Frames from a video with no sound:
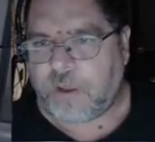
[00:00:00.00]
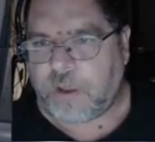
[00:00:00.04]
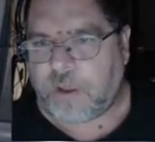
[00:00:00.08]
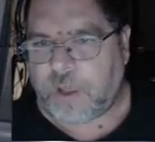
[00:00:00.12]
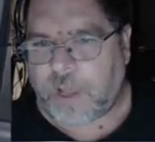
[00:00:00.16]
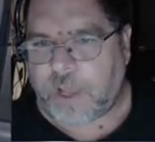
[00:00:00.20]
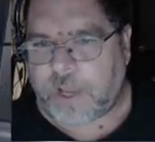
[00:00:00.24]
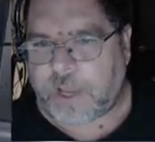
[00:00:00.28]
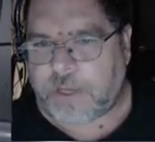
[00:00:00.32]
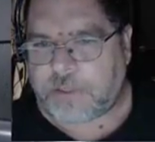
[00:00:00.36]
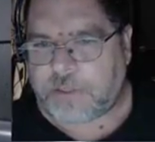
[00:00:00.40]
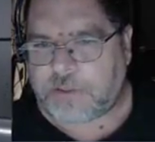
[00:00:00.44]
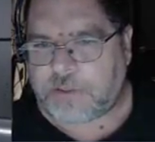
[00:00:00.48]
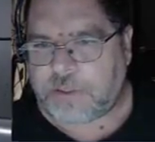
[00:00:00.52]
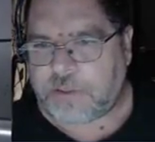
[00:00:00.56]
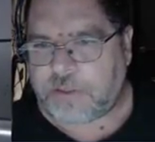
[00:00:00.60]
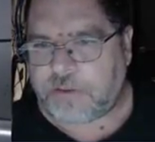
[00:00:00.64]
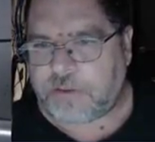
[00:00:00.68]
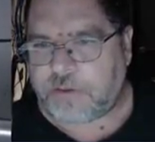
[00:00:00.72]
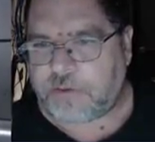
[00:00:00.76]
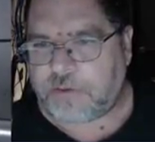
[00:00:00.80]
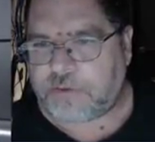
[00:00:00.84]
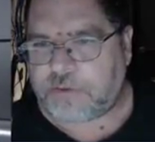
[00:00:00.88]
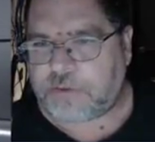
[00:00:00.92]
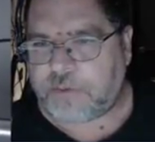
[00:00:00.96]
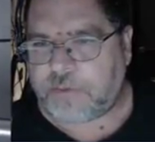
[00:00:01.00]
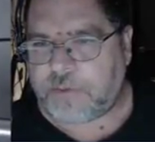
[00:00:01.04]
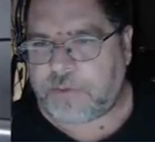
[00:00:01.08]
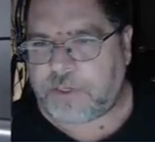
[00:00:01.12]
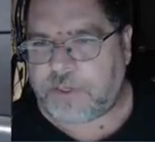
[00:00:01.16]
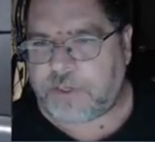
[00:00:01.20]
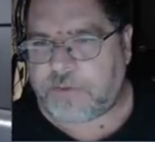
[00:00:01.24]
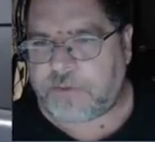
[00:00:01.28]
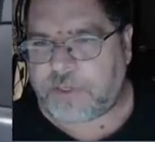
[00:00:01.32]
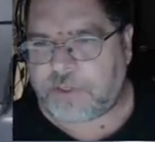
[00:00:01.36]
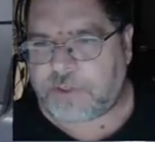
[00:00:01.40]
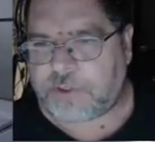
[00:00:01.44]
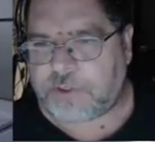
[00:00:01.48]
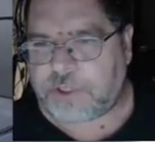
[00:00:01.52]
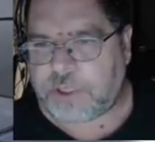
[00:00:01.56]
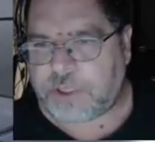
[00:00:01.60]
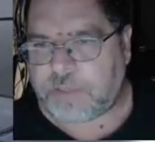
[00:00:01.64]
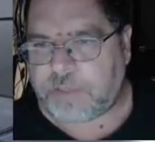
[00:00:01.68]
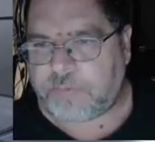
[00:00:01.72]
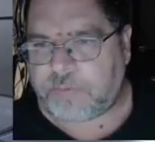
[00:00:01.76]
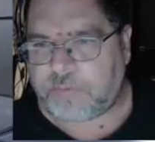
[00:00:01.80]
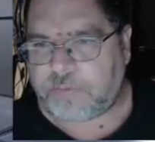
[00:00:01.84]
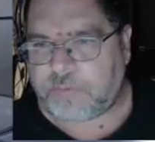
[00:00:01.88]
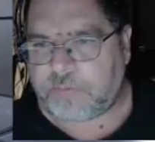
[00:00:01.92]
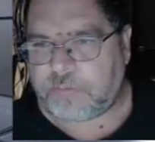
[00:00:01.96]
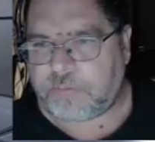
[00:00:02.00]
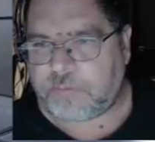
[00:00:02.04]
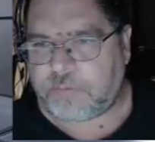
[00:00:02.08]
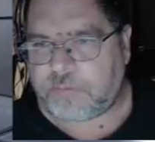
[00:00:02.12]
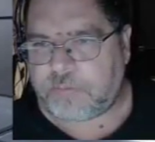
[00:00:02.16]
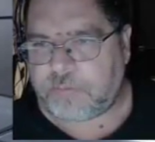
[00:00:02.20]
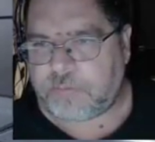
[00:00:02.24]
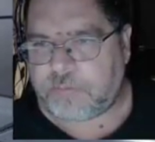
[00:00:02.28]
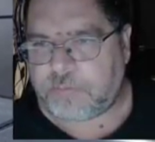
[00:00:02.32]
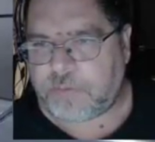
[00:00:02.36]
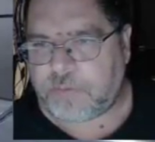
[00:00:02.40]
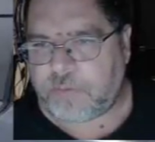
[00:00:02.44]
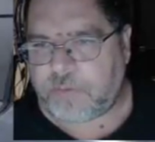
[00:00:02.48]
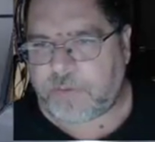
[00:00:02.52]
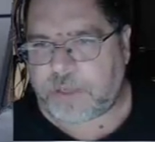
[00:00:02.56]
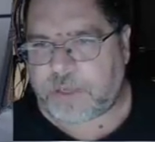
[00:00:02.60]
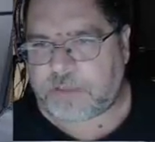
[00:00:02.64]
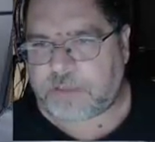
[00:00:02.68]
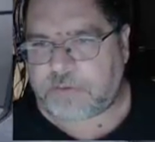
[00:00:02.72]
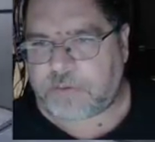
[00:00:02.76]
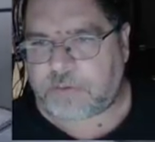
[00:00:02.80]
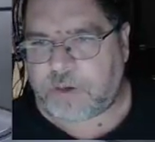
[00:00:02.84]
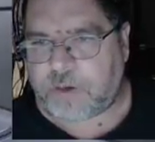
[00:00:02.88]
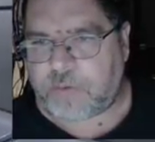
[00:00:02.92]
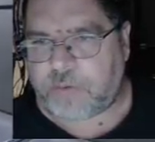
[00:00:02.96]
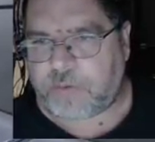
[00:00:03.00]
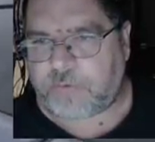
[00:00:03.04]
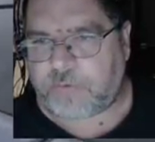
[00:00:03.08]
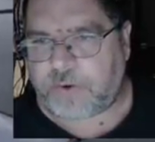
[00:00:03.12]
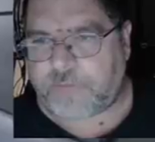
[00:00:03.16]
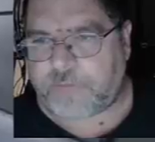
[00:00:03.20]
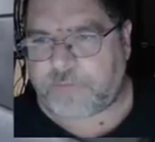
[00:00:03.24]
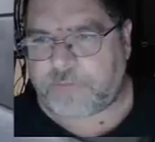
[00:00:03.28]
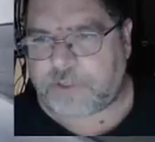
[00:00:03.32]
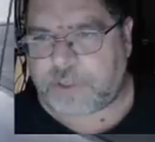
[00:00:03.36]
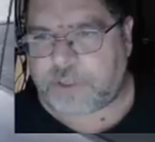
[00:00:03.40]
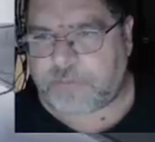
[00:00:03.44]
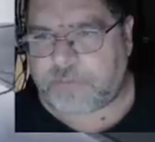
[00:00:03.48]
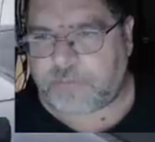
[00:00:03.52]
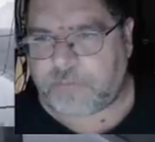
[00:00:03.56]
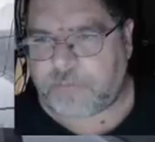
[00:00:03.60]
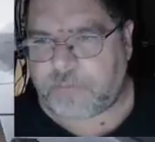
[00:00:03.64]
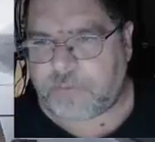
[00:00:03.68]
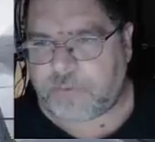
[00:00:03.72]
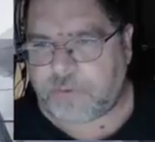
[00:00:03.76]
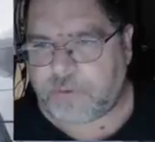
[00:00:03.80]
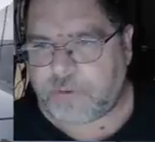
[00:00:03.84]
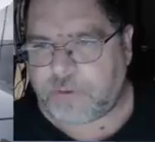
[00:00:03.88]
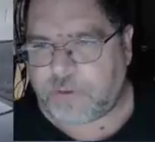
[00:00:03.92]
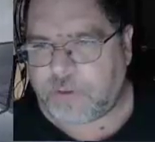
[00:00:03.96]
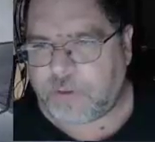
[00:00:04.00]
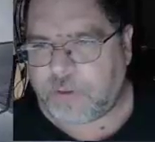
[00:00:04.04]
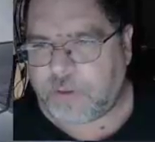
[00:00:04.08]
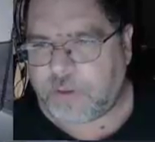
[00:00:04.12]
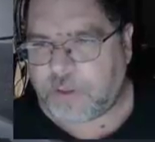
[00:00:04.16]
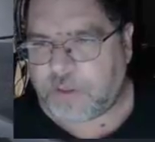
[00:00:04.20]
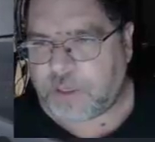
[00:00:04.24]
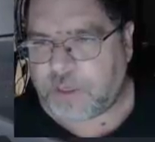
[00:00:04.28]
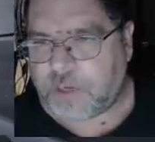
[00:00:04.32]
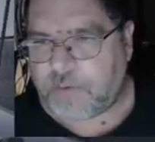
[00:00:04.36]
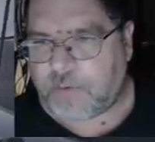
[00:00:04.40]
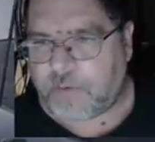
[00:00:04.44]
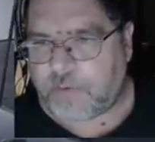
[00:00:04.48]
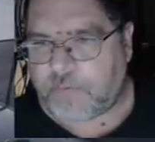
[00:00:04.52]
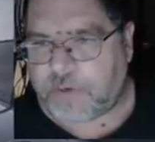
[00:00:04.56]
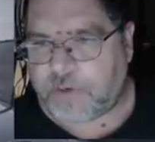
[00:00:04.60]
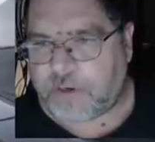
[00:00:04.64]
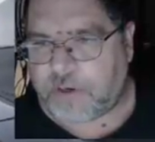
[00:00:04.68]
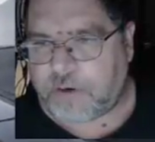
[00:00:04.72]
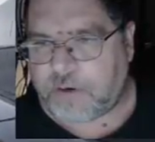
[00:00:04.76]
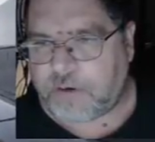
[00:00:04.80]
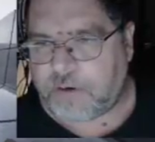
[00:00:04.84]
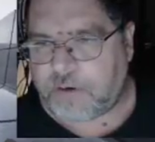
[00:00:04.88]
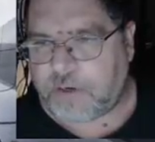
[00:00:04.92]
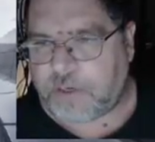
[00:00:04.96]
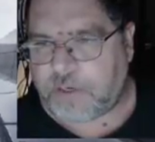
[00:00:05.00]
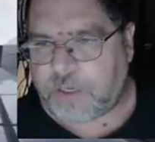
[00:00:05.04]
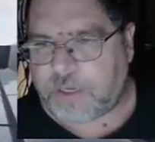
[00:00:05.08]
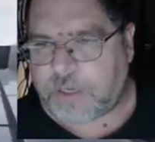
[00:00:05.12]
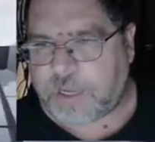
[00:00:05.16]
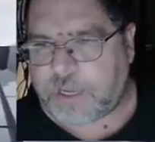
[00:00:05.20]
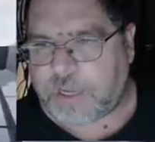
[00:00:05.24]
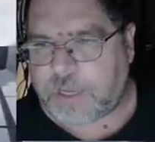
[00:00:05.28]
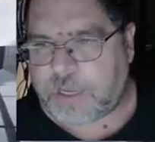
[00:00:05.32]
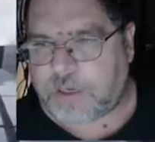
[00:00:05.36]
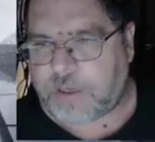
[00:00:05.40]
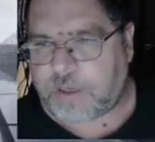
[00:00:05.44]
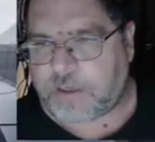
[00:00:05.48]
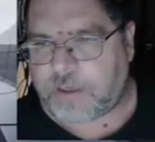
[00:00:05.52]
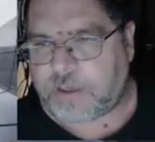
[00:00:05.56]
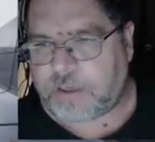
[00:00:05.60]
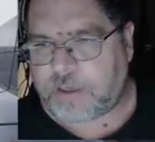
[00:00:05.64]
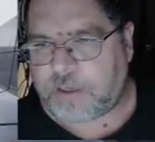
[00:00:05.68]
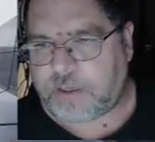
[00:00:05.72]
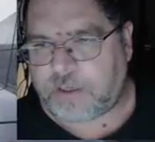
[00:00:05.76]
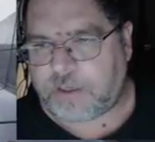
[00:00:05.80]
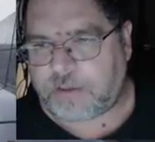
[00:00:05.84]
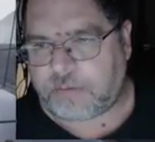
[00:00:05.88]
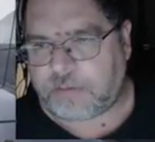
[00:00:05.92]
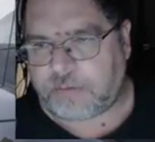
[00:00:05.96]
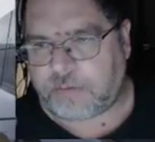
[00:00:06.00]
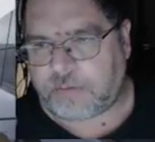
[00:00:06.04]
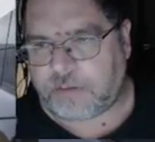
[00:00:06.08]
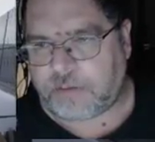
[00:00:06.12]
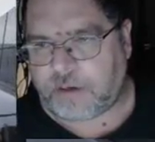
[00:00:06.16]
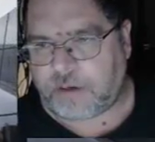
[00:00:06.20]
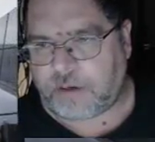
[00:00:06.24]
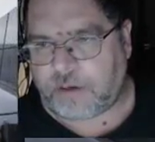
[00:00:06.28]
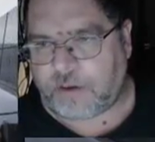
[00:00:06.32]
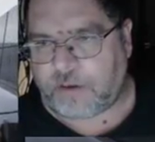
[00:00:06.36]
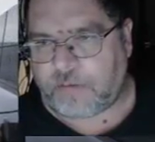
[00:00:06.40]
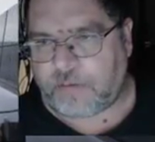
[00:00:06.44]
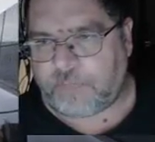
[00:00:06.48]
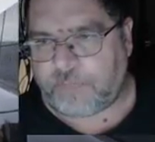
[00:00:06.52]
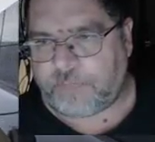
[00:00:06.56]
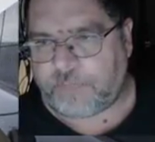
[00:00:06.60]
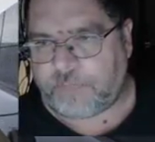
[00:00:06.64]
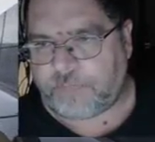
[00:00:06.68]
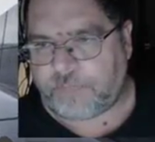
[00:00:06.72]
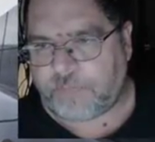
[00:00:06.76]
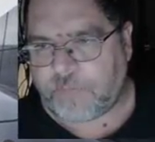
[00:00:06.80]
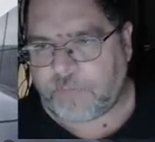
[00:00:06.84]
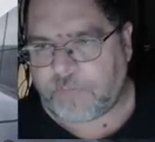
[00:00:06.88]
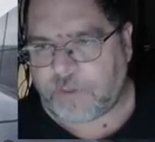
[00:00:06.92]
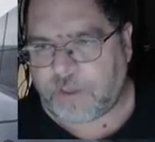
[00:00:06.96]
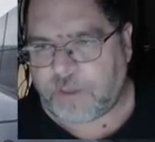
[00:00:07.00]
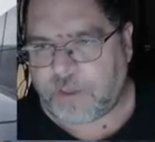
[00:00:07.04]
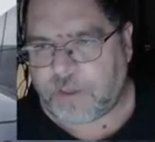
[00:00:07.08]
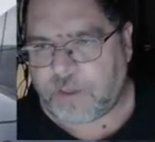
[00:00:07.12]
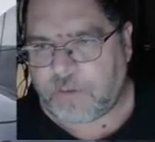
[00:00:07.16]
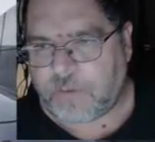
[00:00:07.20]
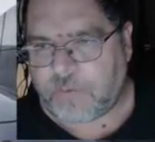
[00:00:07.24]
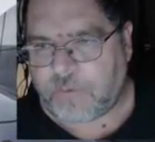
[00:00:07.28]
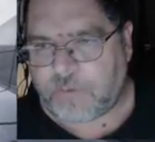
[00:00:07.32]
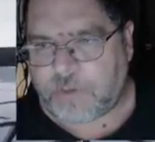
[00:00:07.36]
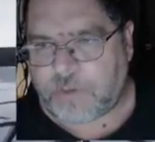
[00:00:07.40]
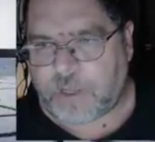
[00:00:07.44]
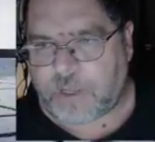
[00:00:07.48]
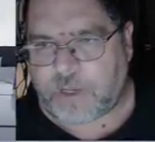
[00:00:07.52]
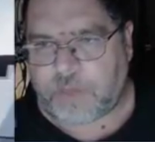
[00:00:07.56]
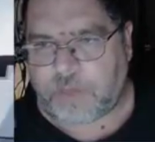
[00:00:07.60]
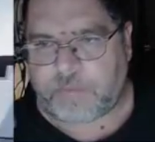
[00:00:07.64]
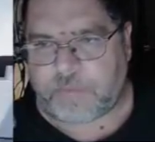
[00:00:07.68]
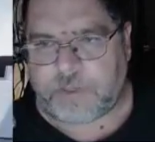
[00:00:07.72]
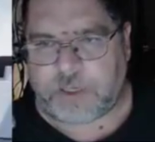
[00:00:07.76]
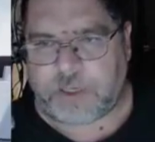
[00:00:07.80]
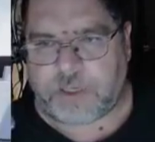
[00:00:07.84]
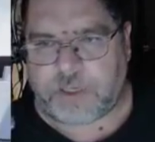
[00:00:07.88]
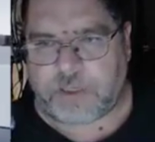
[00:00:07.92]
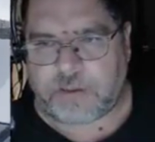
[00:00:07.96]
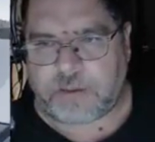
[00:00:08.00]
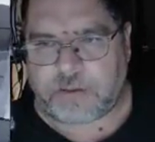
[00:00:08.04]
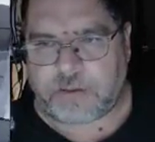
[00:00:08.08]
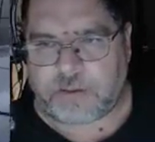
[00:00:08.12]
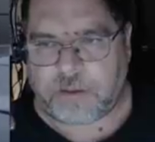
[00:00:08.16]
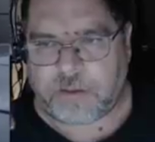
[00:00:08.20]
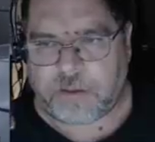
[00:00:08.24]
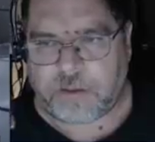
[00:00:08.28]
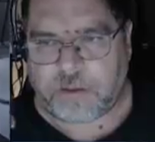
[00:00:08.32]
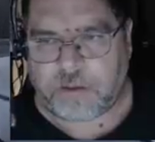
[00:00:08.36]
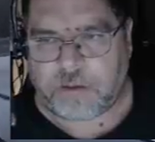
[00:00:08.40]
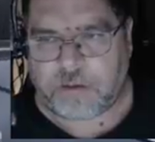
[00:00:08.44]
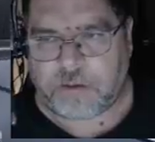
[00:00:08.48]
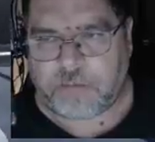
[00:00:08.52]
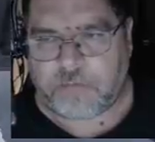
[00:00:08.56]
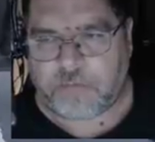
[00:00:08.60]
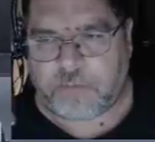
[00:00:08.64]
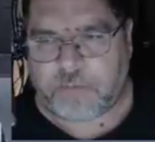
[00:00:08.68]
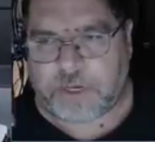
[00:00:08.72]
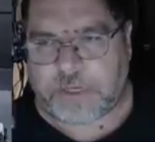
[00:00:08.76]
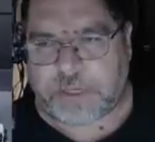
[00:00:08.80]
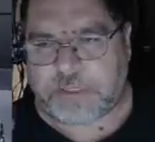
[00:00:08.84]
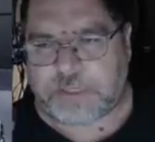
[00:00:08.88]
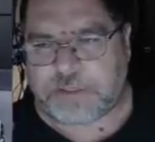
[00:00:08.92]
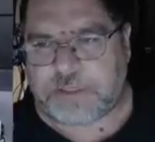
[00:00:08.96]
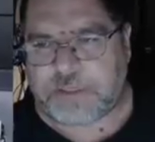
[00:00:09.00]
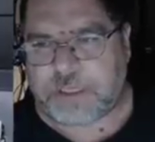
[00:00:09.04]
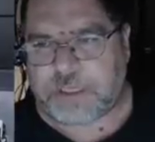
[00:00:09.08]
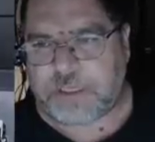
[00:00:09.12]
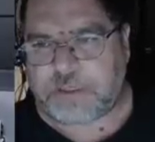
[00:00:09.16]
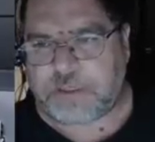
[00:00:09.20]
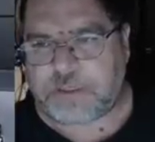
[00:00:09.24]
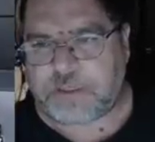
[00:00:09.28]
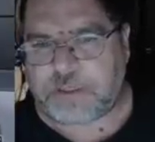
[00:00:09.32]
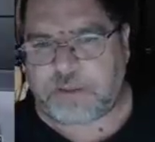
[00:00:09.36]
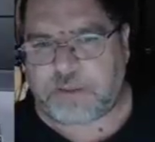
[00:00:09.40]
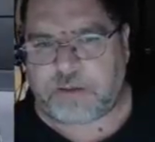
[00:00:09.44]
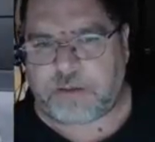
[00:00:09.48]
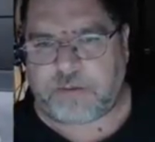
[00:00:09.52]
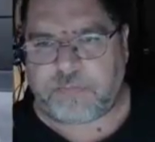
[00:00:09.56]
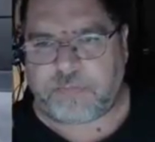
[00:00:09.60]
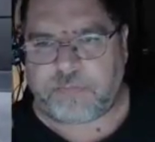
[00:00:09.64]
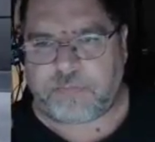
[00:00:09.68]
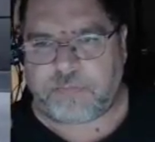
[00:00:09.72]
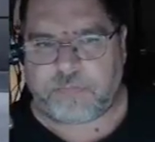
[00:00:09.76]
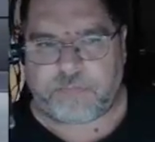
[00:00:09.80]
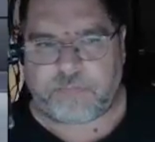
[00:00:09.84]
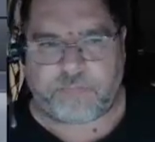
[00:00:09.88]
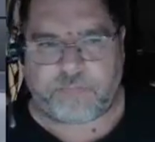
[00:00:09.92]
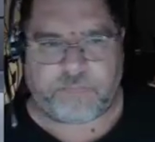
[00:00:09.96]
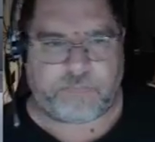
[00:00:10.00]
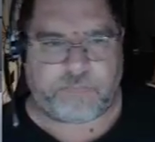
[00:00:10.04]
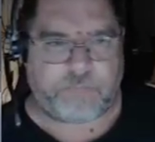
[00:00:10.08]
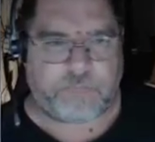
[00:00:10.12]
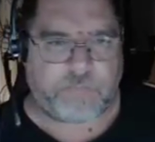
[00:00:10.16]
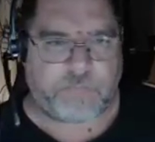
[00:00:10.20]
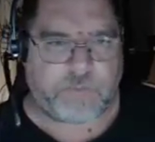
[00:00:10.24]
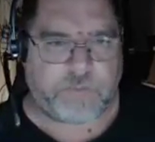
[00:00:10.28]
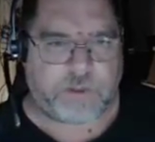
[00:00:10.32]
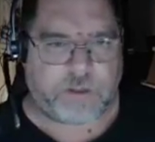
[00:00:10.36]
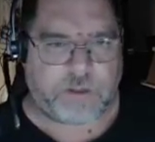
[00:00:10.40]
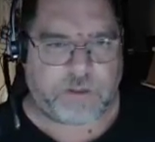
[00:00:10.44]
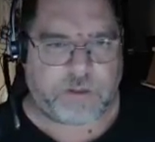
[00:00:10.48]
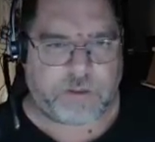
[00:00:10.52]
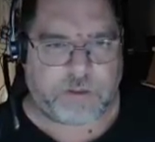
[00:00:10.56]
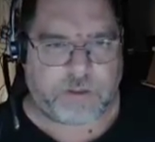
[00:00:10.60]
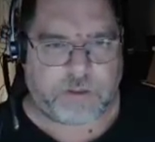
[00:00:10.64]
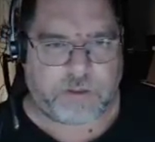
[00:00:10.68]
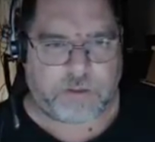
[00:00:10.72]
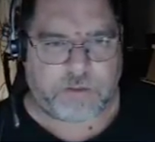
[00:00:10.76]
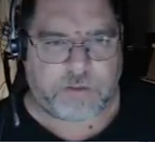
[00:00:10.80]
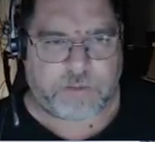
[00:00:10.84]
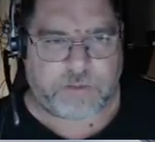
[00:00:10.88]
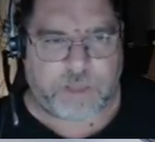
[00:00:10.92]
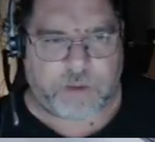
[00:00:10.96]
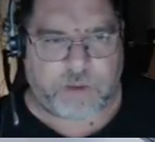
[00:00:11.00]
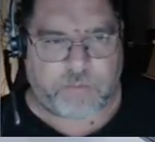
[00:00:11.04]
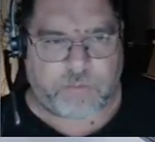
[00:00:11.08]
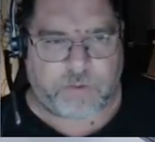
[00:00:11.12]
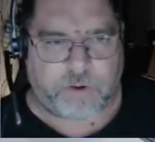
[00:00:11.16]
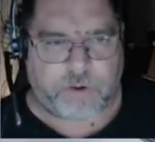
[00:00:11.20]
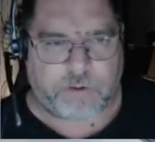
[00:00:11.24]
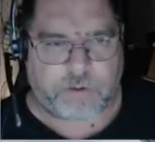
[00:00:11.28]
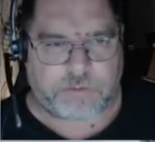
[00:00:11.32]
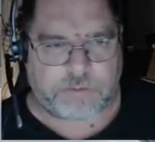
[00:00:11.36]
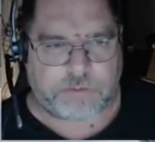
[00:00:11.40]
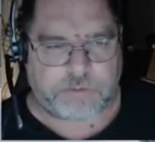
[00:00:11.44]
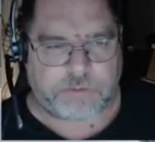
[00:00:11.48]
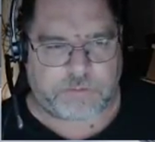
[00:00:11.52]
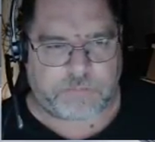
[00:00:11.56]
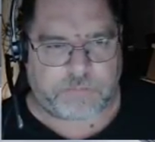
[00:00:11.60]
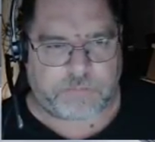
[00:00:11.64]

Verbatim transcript: I can see that there's somebody in that Jeep. You bastard, I don't want to drive a Jeep. Come over here, and I cannot get in at all. Will not let me get in. But I can see he's in there. That works.